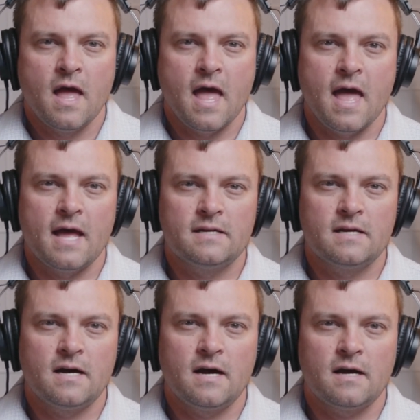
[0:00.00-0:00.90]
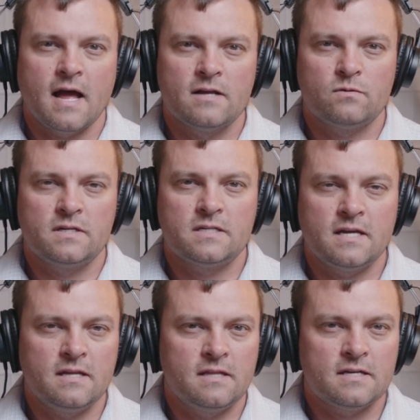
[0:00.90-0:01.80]
And as we
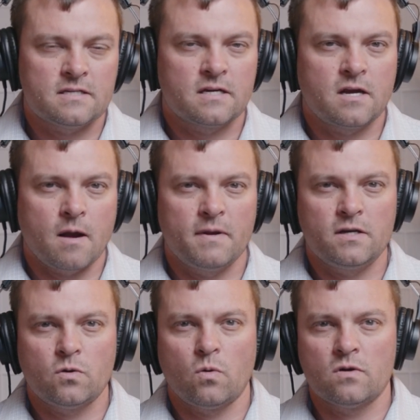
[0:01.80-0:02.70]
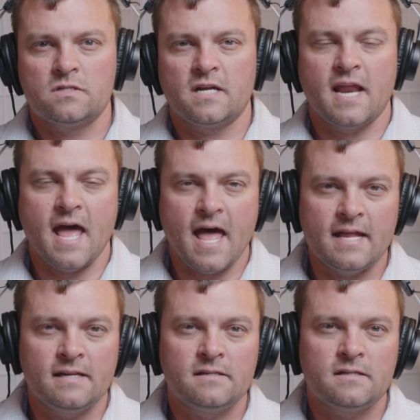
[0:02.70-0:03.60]
see this coming towards an
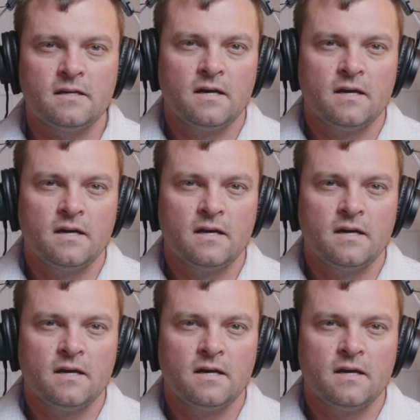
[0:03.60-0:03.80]
end,